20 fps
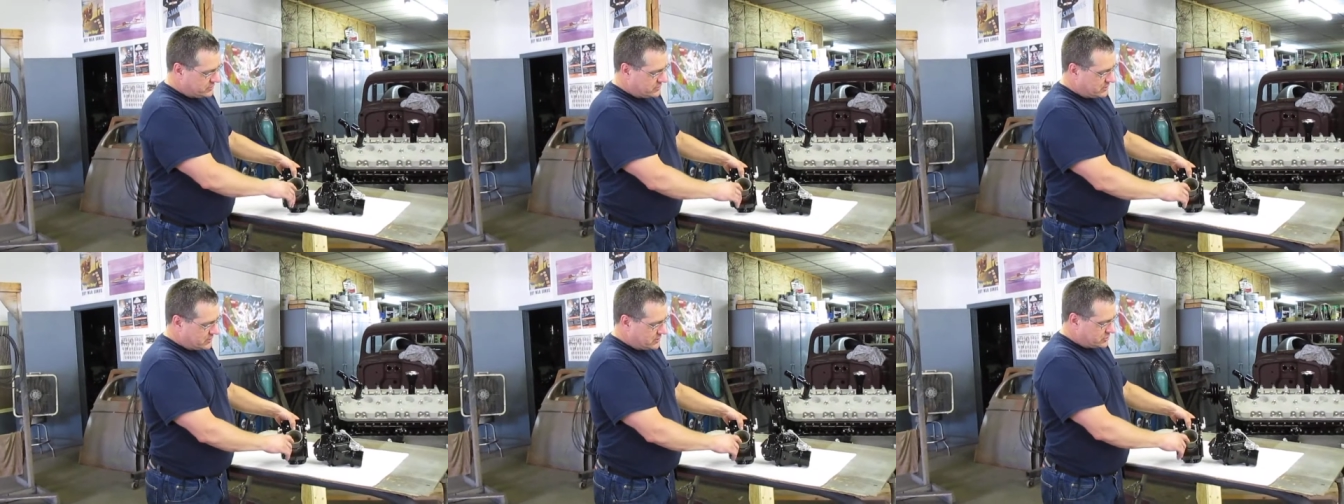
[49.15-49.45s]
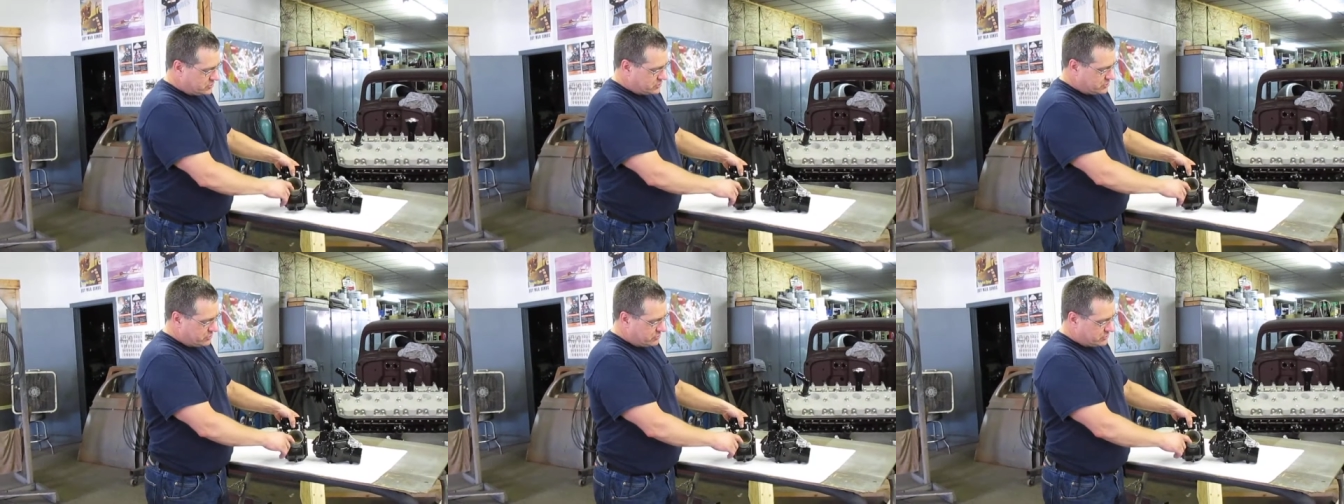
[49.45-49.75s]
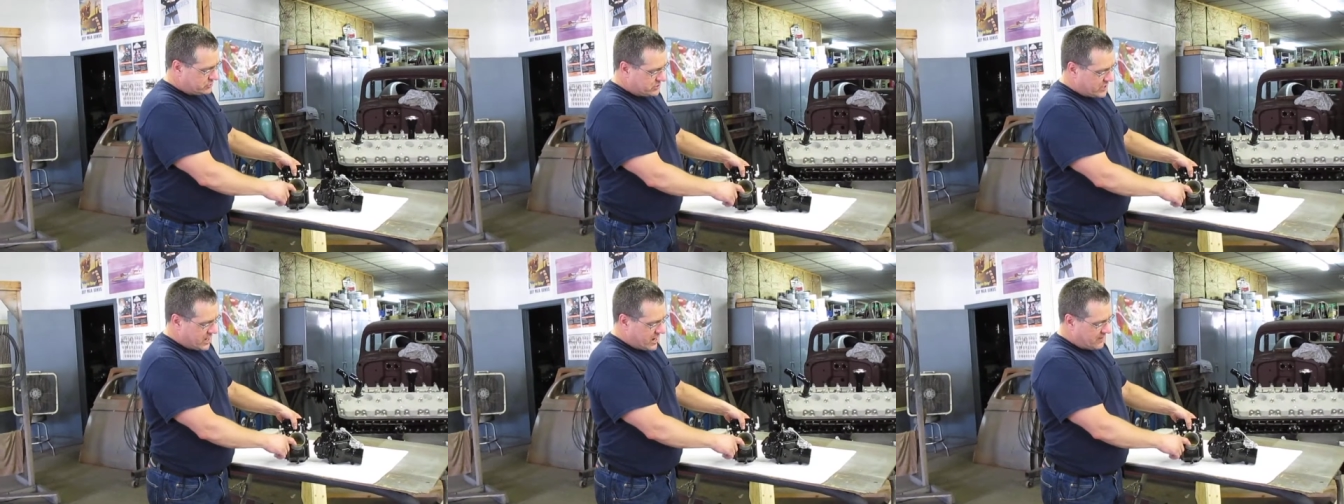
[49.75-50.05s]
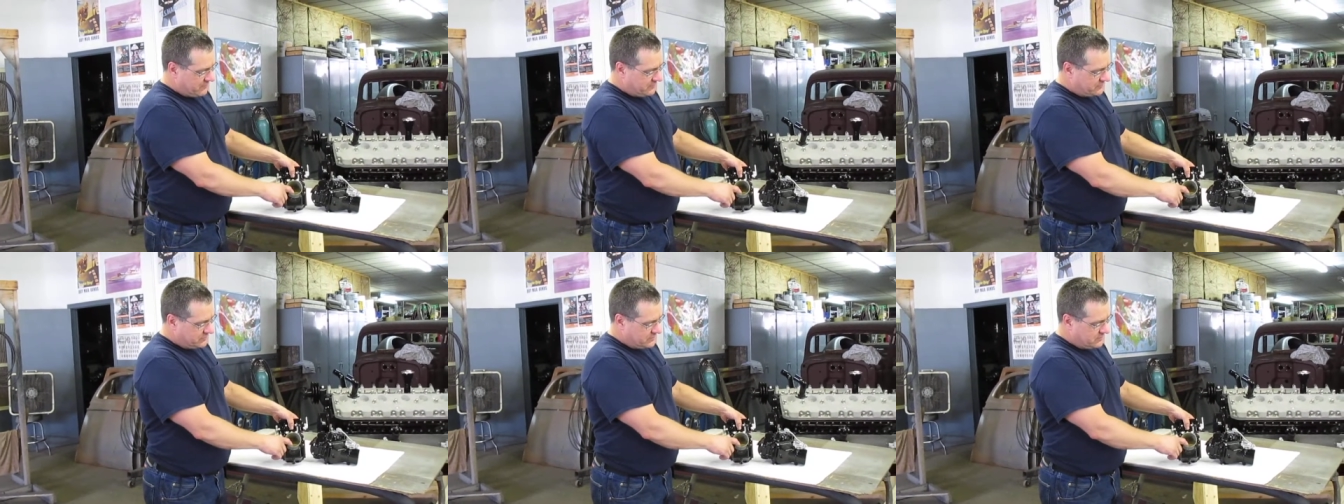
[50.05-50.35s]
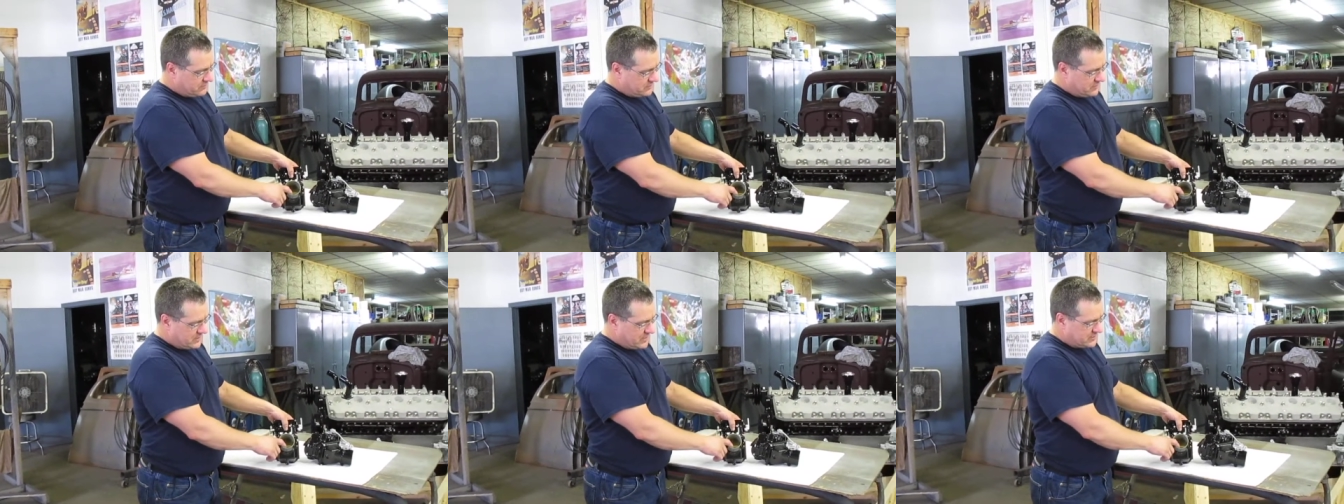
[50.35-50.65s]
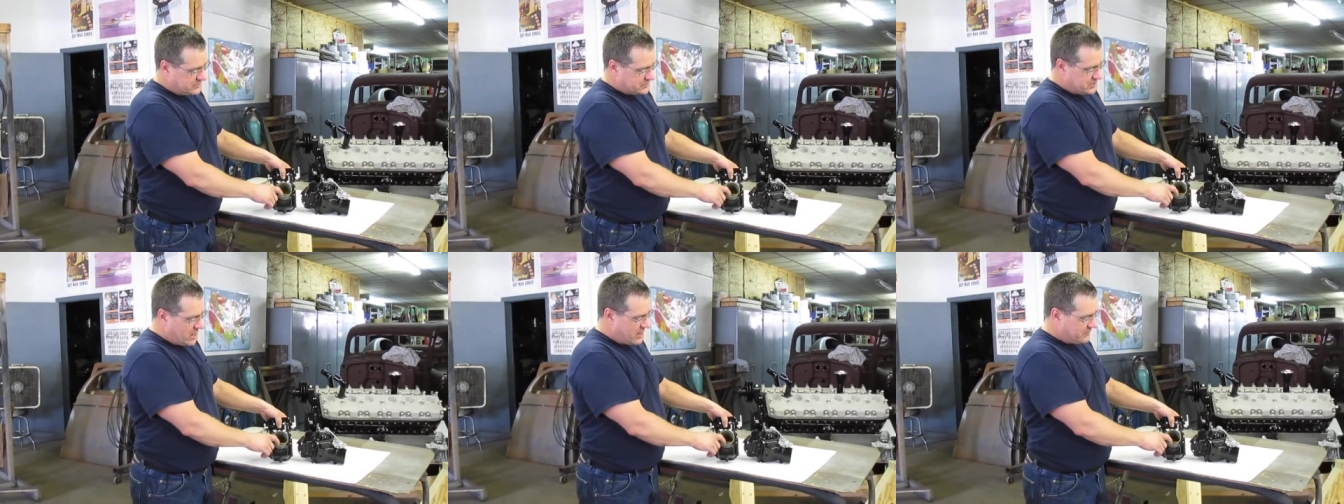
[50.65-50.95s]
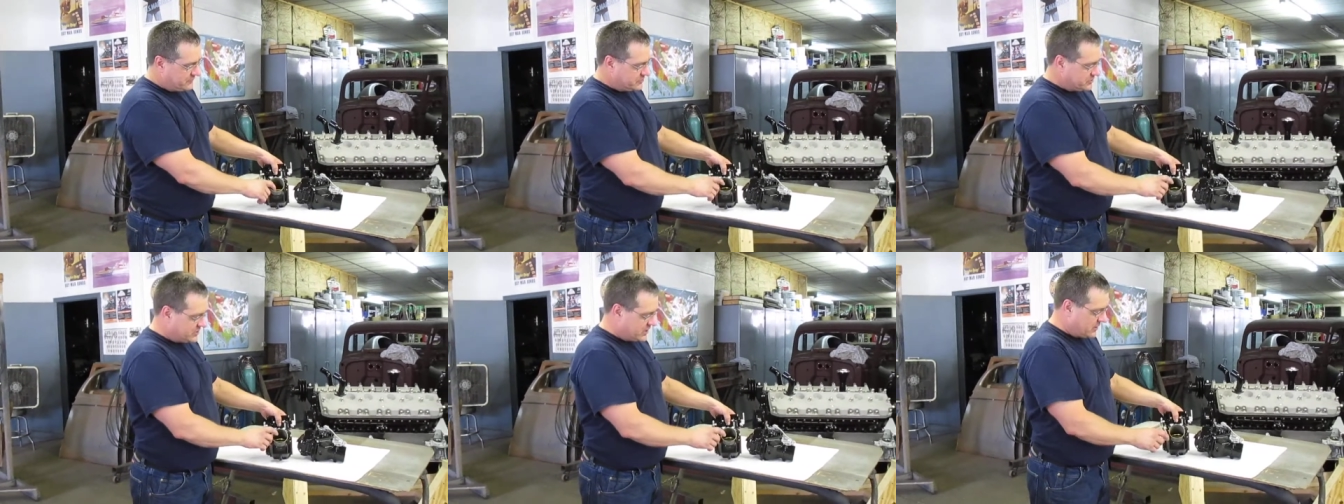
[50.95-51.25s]
or choke shaft that is
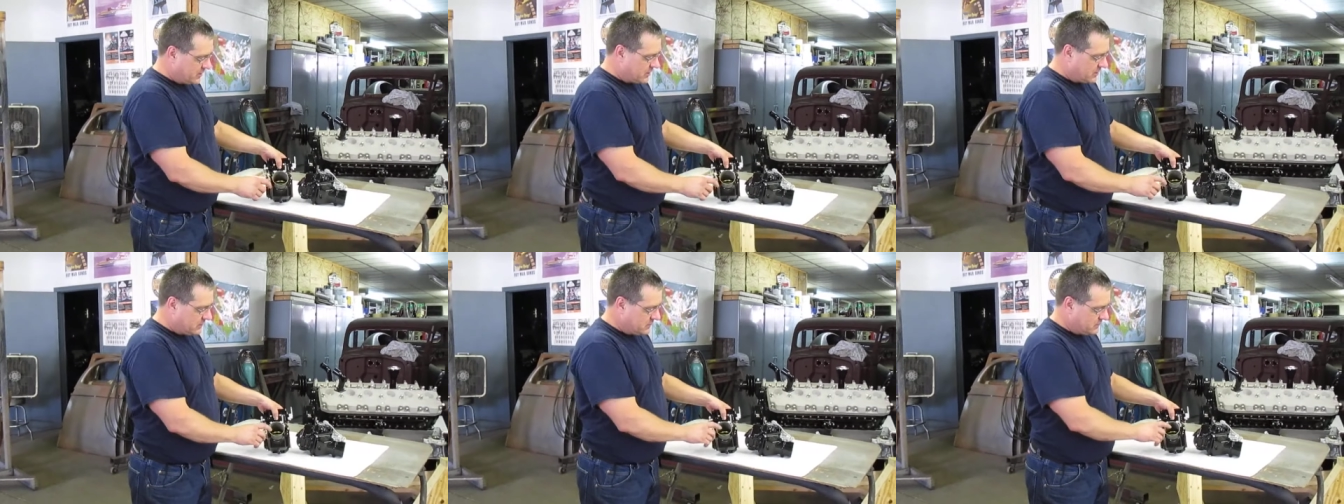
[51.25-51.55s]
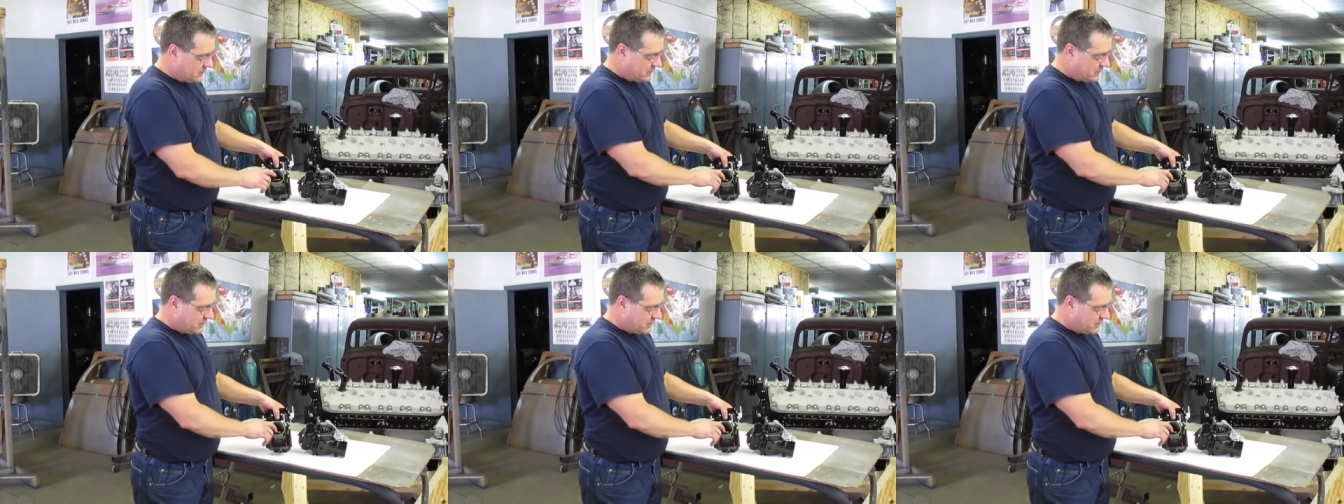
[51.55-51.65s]
off center.